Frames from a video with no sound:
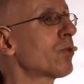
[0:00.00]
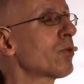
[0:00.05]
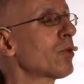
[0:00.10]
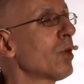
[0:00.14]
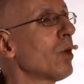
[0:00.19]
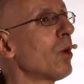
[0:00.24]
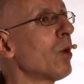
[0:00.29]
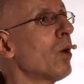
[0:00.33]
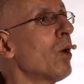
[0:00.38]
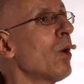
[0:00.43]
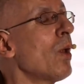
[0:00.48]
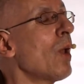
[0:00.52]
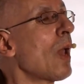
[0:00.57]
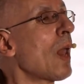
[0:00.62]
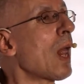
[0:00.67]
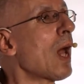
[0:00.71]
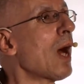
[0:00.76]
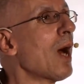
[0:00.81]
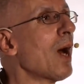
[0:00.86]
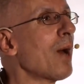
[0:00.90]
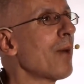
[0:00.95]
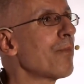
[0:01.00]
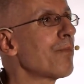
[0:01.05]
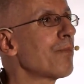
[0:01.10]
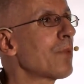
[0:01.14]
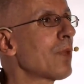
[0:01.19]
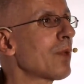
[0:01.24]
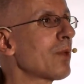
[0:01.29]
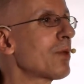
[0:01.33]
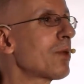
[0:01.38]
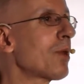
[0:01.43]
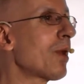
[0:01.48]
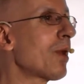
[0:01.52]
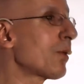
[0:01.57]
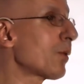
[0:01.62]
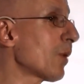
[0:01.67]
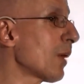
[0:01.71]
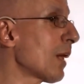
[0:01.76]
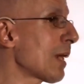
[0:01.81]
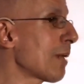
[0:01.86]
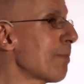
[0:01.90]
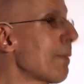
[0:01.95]
So uh, the,
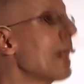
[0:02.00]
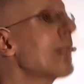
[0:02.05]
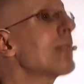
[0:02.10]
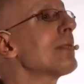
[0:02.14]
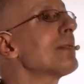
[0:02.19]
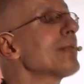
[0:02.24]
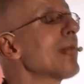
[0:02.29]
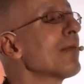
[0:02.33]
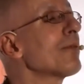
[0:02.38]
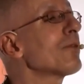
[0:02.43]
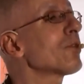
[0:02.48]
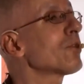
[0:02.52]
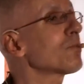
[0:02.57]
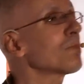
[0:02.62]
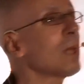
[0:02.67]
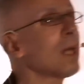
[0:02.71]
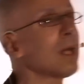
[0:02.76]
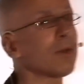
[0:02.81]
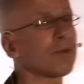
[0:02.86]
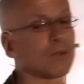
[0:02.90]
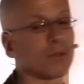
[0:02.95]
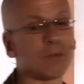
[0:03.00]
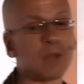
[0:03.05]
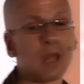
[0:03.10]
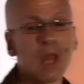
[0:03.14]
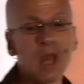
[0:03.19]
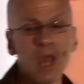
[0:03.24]
you are a bad and dangerous person.